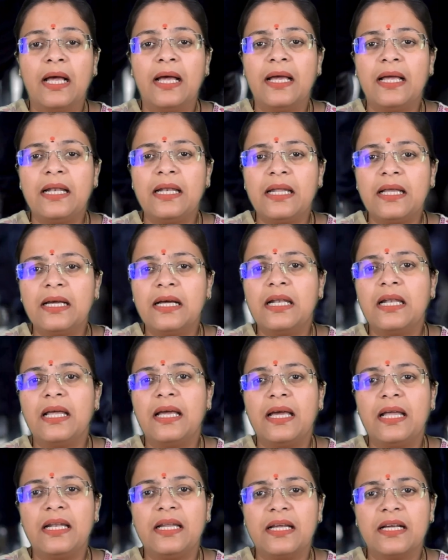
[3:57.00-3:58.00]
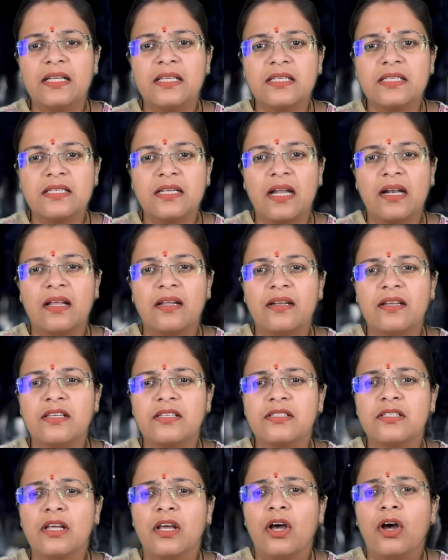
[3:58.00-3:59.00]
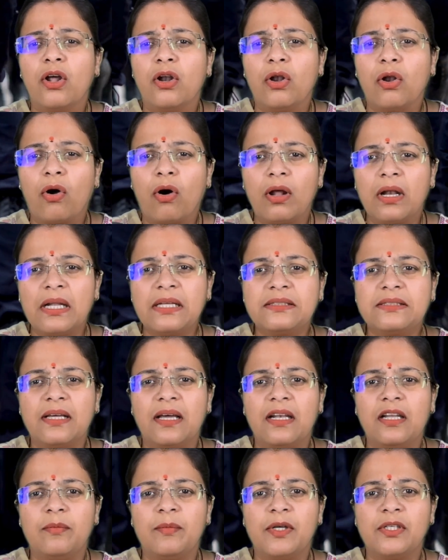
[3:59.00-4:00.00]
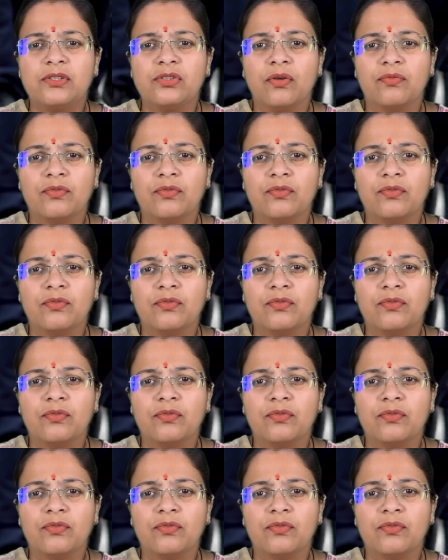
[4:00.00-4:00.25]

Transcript: Illegal aliens, terrorists, lawless elements of